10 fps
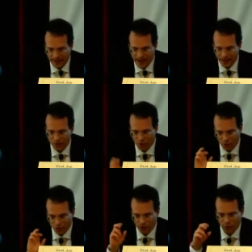It then
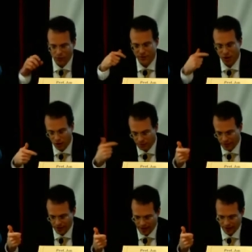goes on
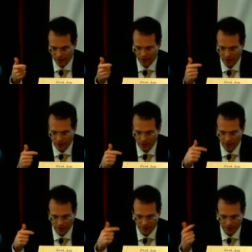resolving that
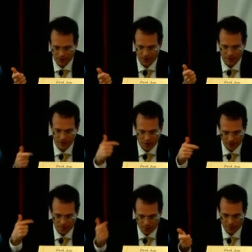ontological deficiency
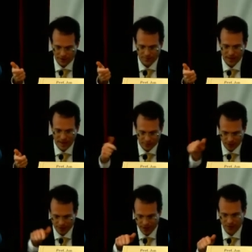of the perfect
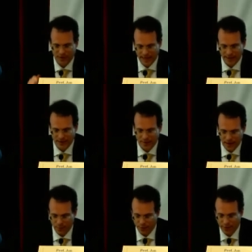being, which is now tainted
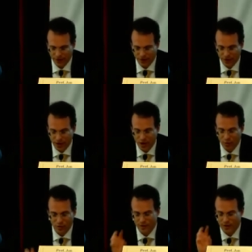by imperfection,
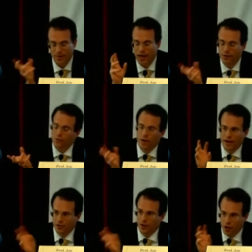with some kind of
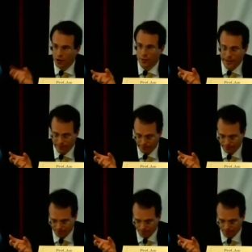rational argument.